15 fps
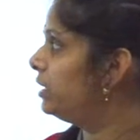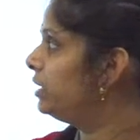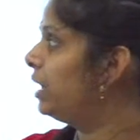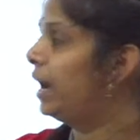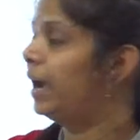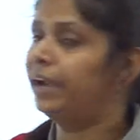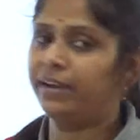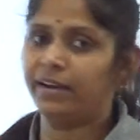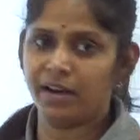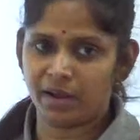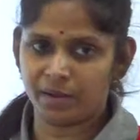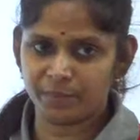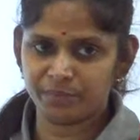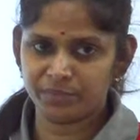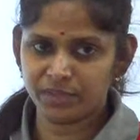in Hydra.
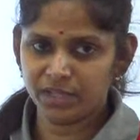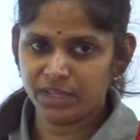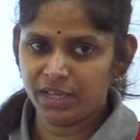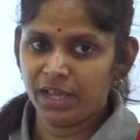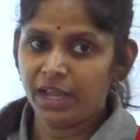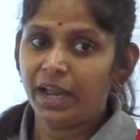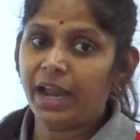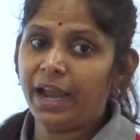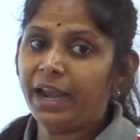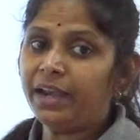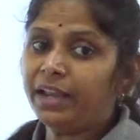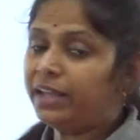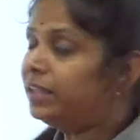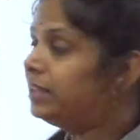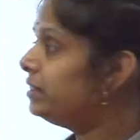And
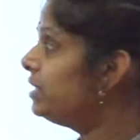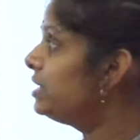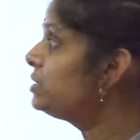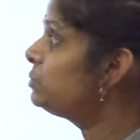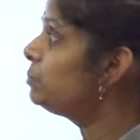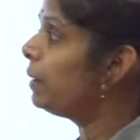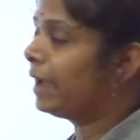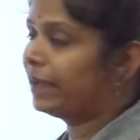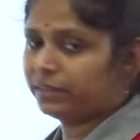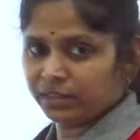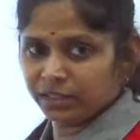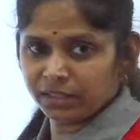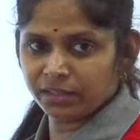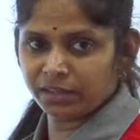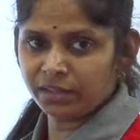in this
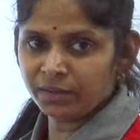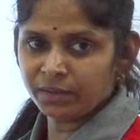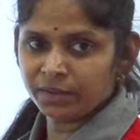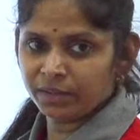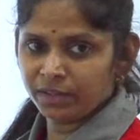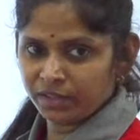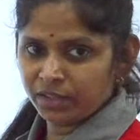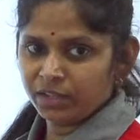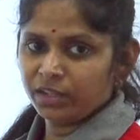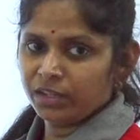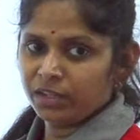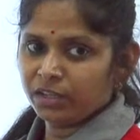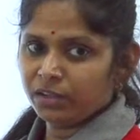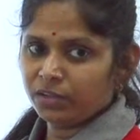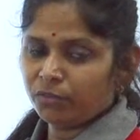method,
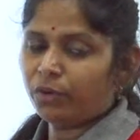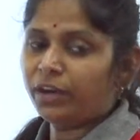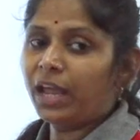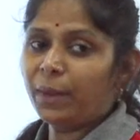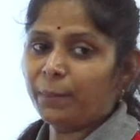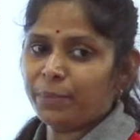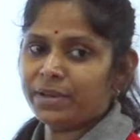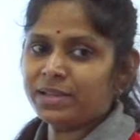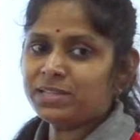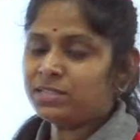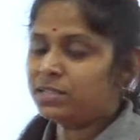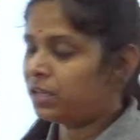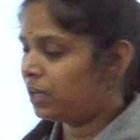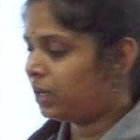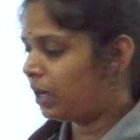what happens?
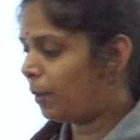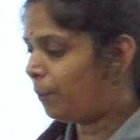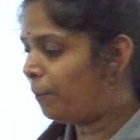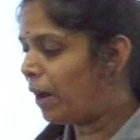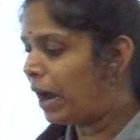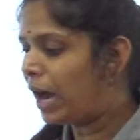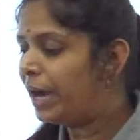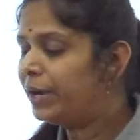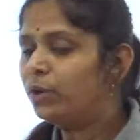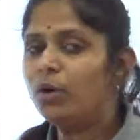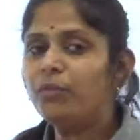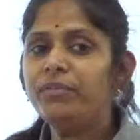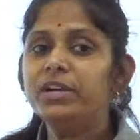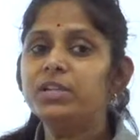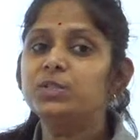A part
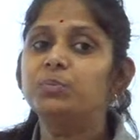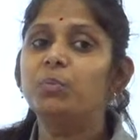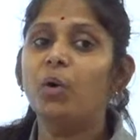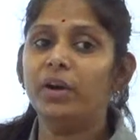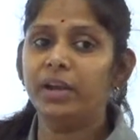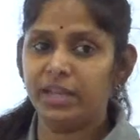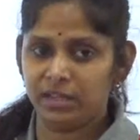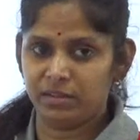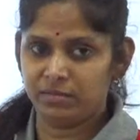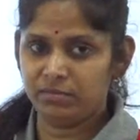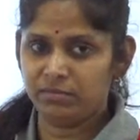of its body